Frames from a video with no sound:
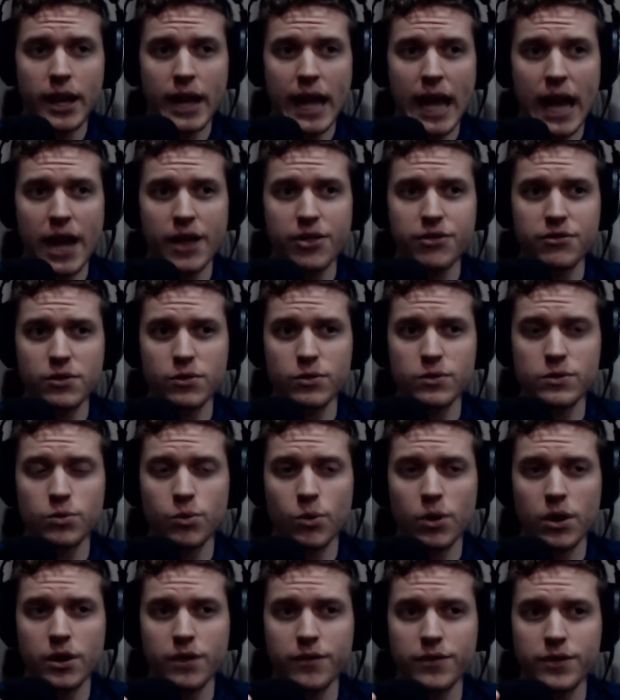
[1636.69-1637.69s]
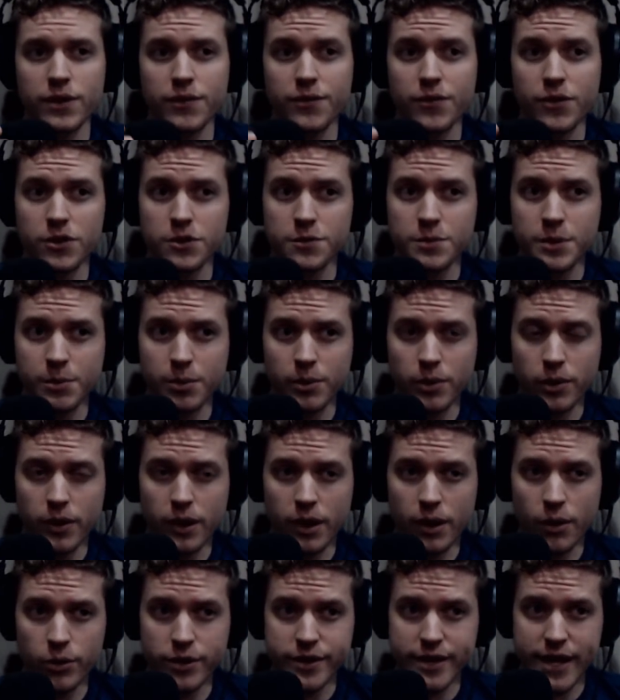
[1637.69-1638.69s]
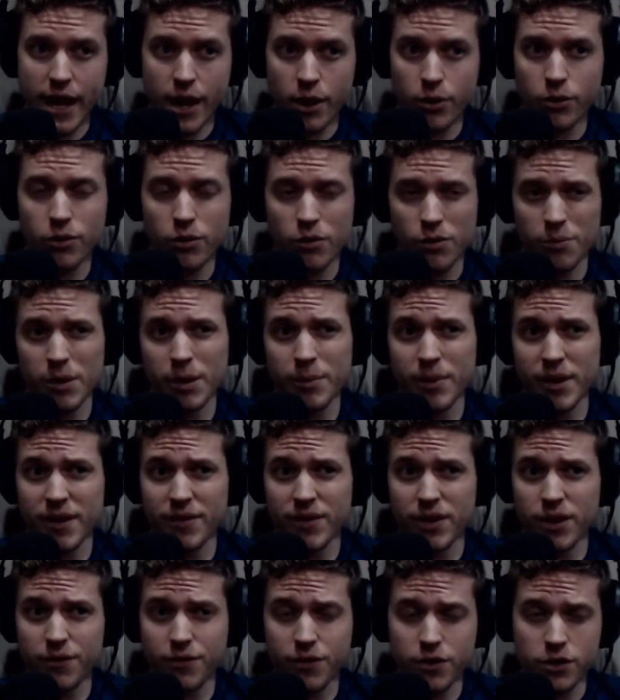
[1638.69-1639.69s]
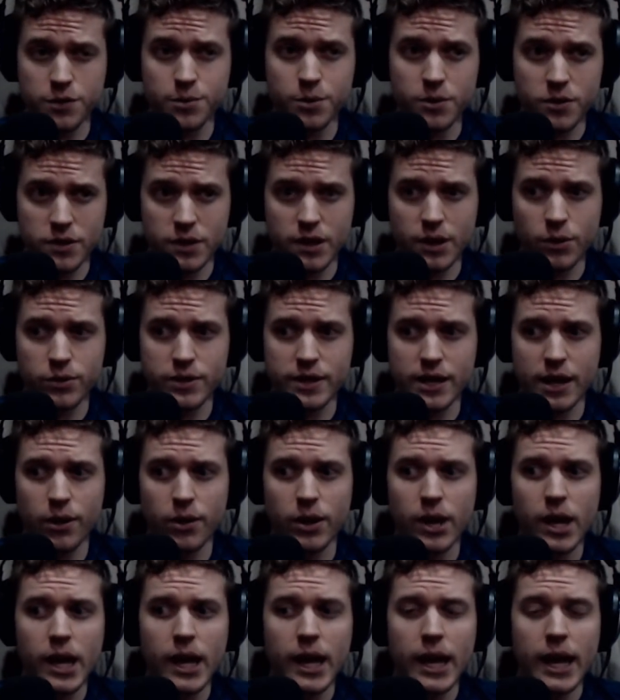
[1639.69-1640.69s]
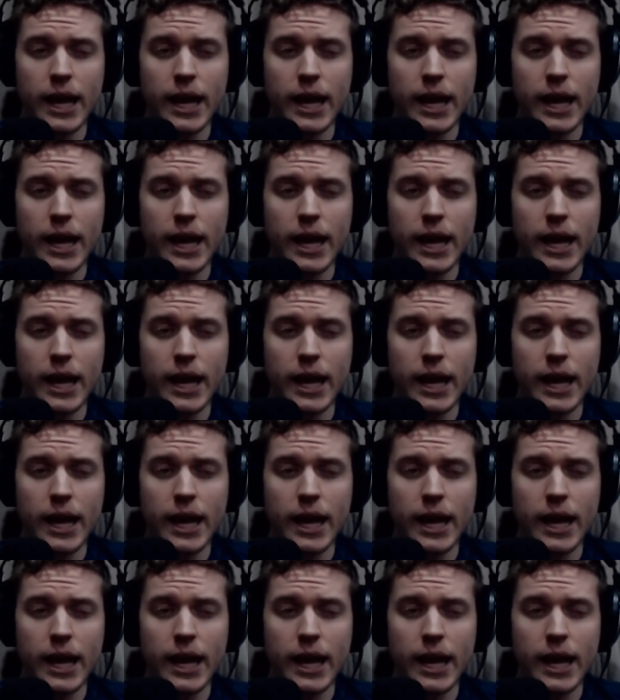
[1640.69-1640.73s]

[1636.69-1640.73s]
Catherine was one of the first people that was out, or maybe even the first person that was out,